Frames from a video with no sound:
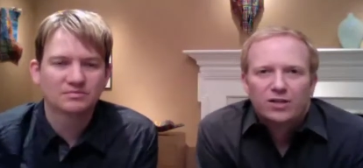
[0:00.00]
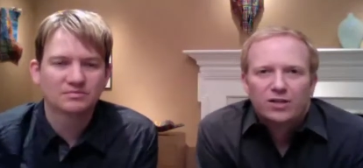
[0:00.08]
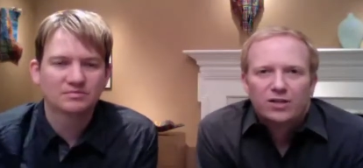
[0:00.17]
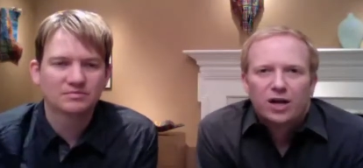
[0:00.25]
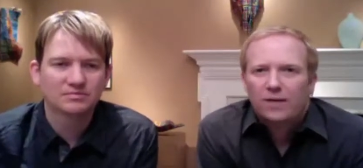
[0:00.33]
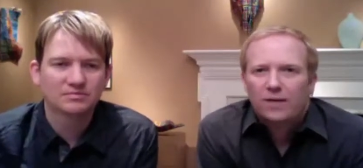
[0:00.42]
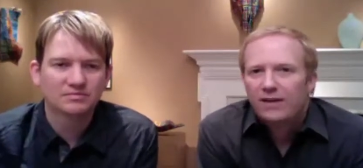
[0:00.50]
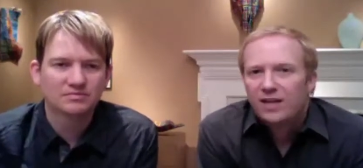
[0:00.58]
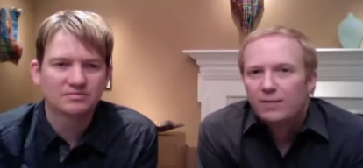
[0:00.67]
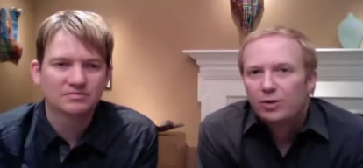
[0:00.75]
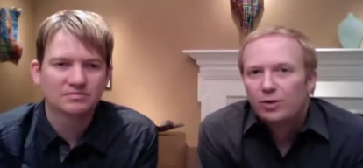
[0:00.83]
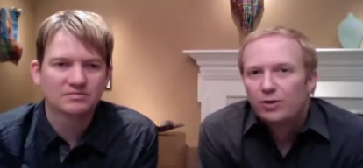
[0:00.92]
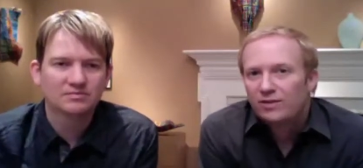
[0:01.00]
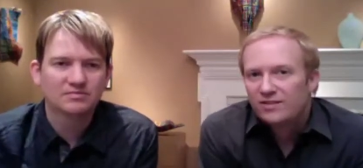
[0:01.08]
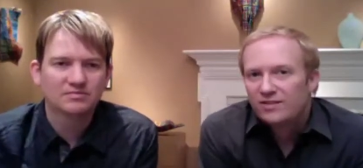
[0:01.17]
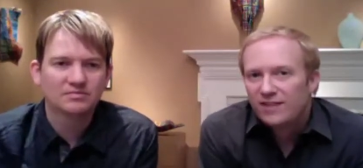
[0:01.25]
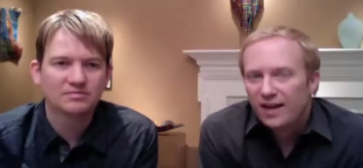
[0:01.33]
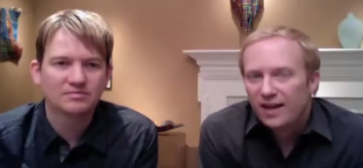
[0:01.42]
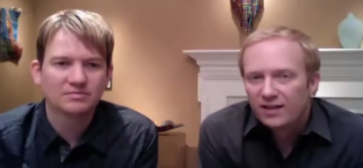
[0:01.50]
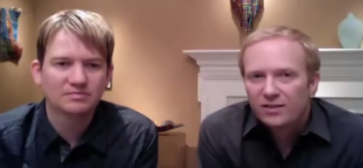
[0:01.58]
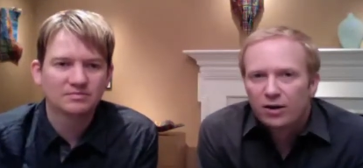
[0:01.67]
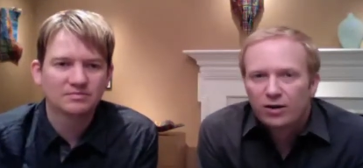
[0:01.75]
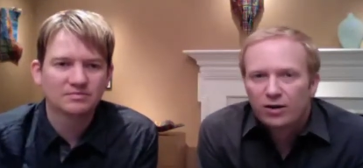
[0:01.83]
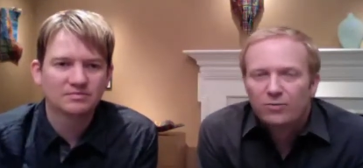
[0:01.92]
Speaker 1: talk about debuting the second
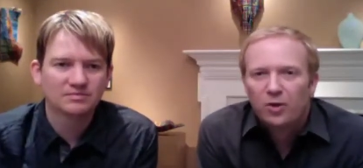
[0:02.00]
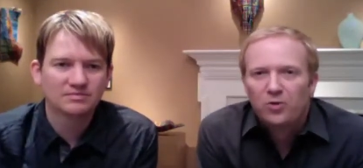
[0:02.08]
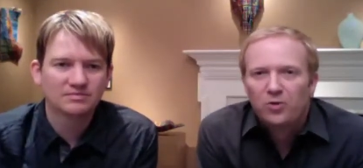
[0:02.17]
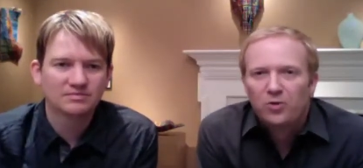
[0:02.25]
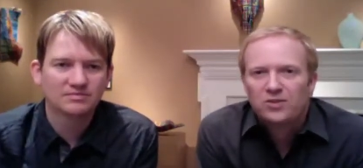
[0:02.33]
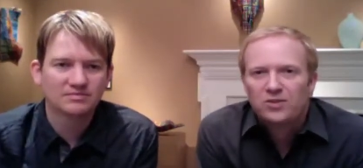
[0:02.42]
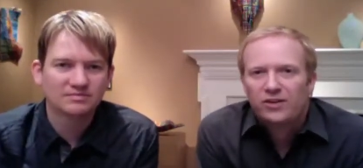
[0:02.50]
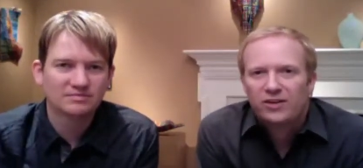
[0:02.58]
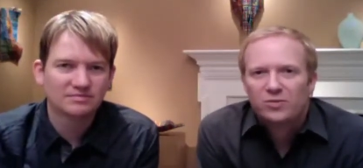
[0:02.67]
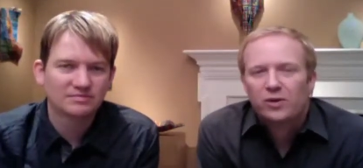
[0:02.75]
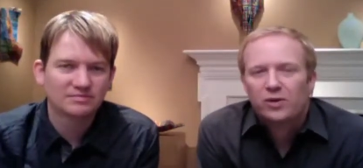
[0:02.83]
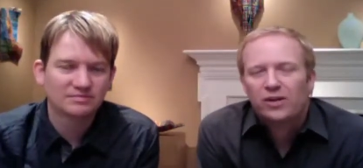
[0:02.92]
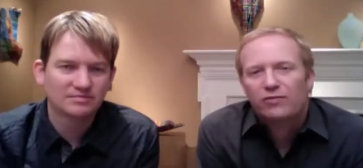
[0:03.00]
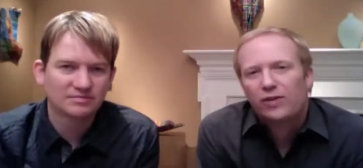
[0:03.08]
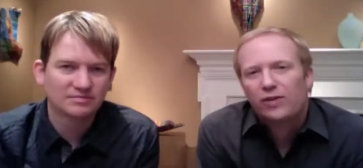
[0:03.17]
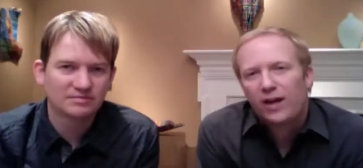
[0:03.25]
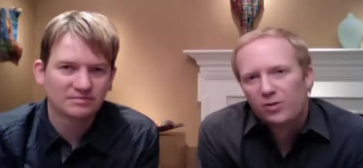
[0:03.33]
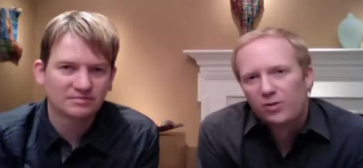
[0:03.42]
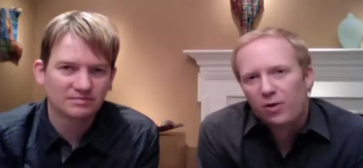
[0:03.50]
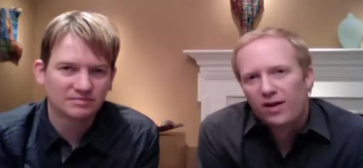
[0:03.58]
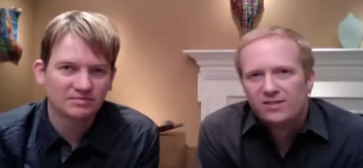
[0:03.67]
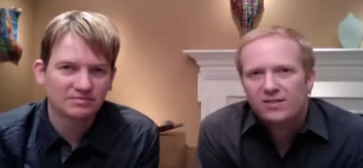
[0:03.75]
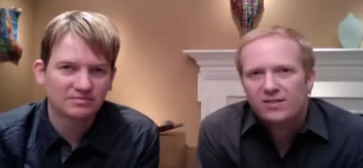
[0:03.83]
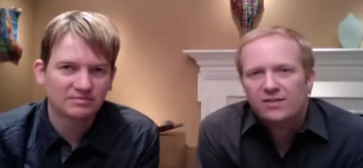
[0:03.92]
in our kimono series, we flew down to
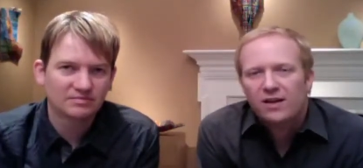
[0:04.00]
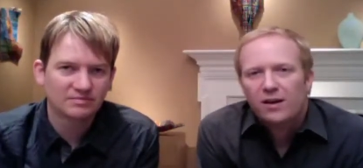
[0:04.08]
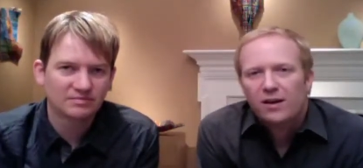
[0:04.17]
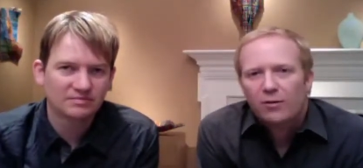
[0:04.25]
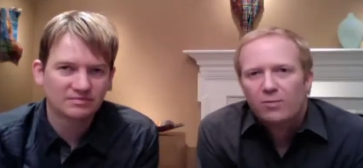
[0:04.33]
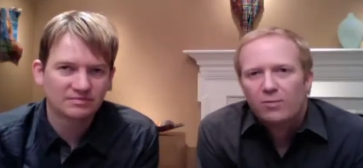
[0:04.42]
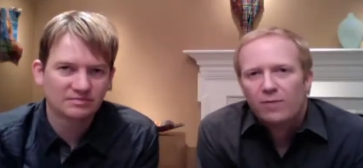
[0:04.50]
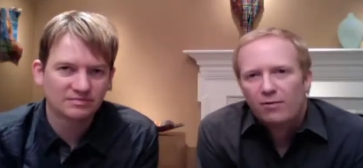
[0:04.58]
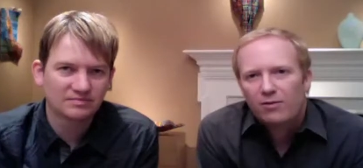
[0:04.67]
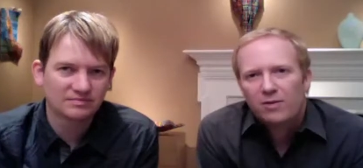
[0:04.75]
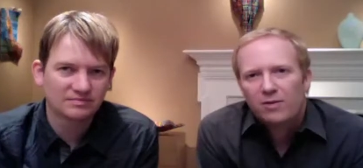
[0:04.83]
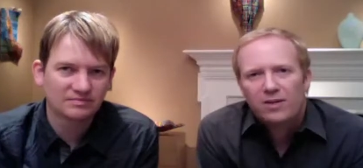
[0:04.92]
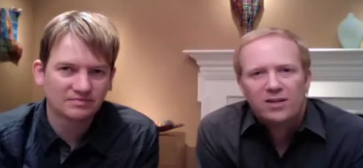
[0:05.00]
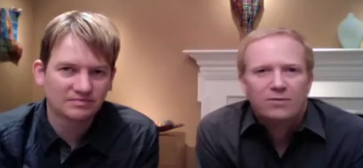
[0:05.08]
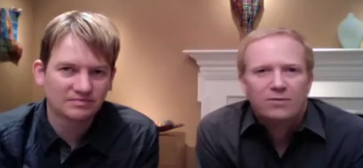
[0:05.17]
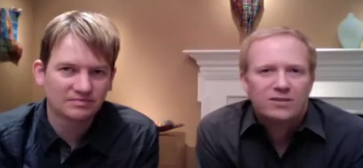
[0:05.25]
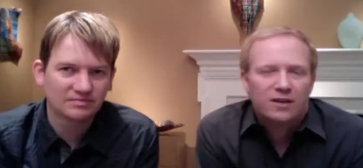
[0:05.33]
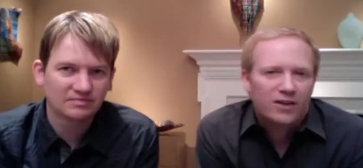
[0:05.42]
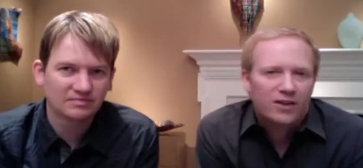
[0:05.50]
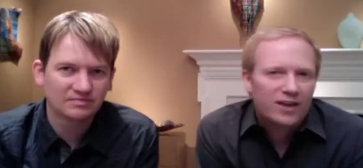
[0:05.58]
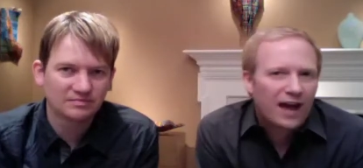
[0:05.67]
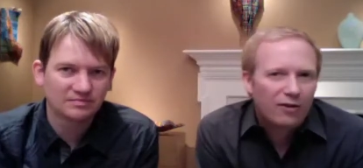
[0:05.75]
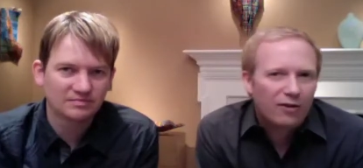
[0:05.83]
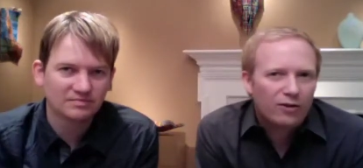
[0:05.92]
Austin. We met with Mindy. We saw the
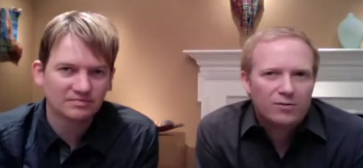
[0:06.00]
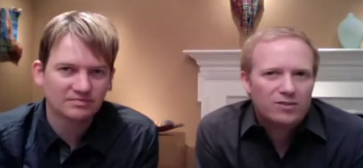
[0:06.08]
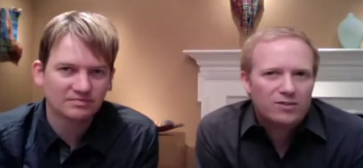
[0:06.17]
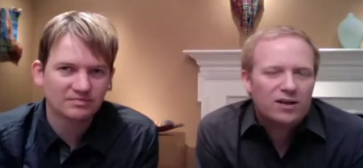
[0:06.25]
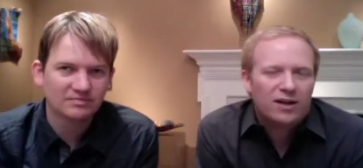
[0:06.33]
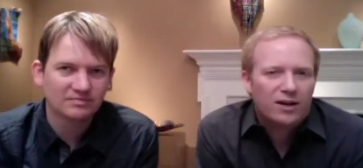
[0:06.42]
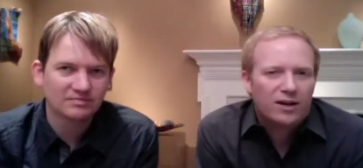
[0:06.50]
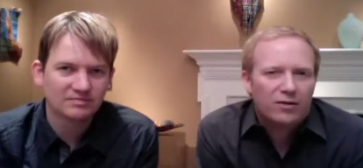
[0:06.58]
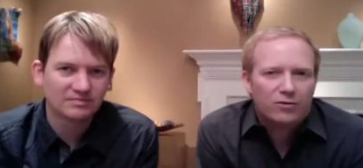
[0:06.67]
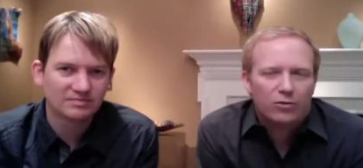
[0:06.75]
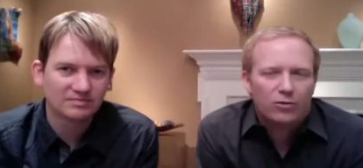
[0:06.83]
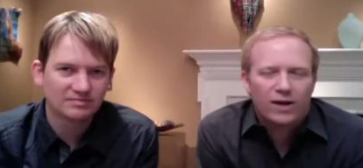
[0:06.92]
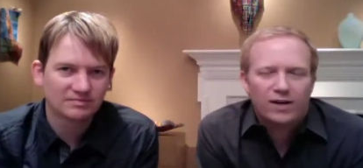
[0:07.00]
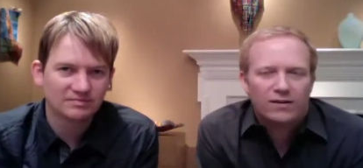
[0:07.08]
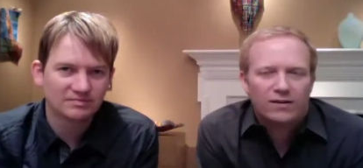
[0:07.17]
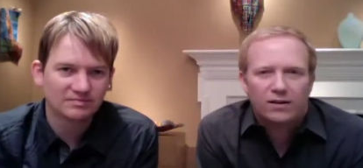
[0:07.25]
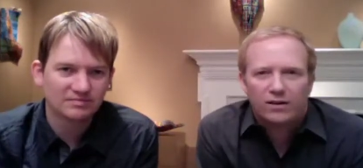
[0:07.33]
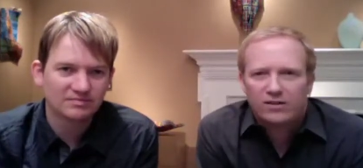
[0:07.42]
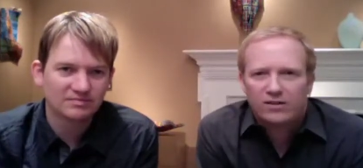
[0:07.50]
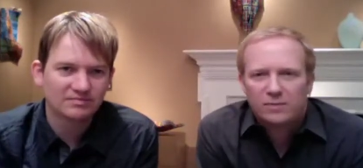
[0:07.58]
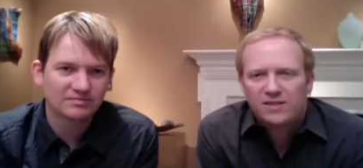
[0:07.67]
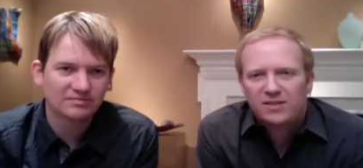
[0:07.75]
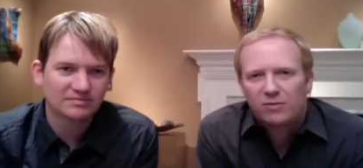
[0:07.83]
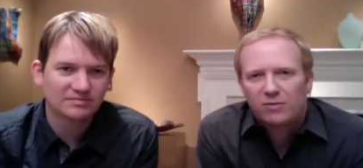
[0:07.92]
gallery. We saw how great a
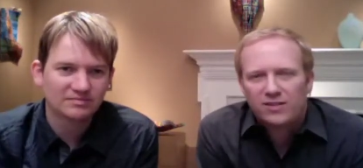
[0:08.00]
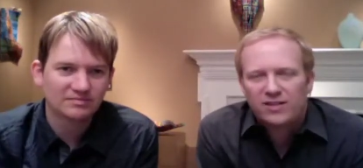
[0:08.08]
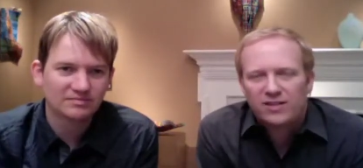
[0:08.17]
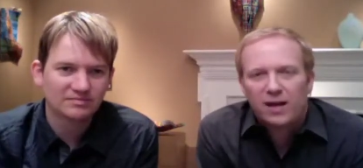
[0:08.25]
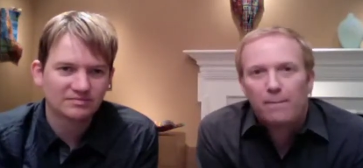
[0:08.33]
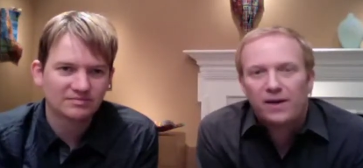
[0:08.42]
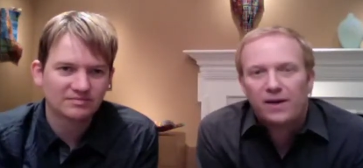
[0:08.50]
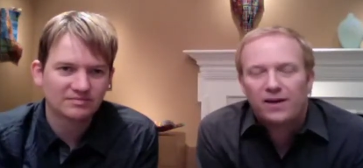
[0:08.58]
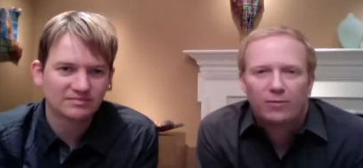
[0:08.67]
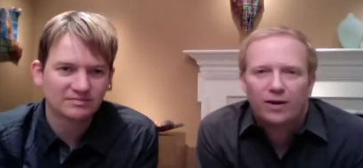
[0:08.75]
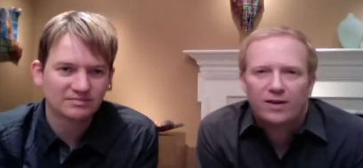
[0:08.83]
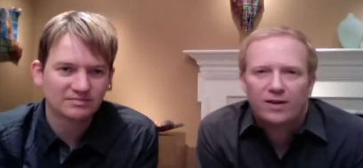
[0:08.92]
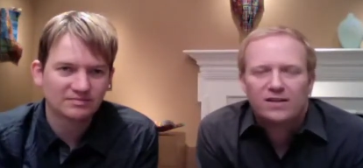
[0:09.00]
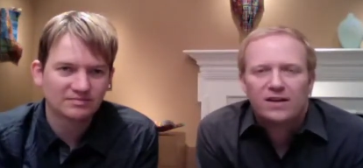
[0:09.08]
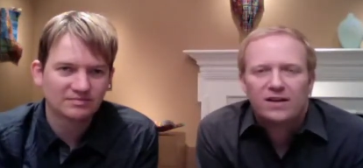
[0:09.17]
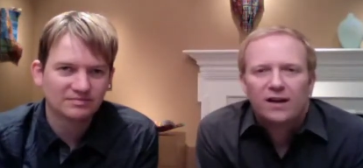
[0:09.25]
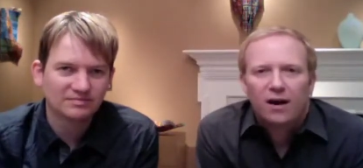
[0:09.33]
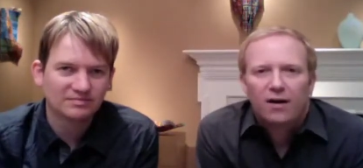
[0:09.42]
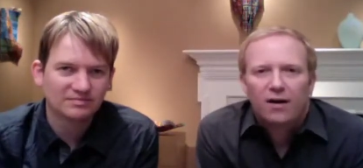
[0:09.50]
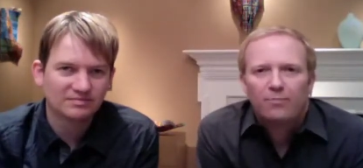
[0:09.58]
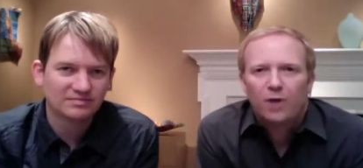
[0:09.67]
space it was and how big it was. Our,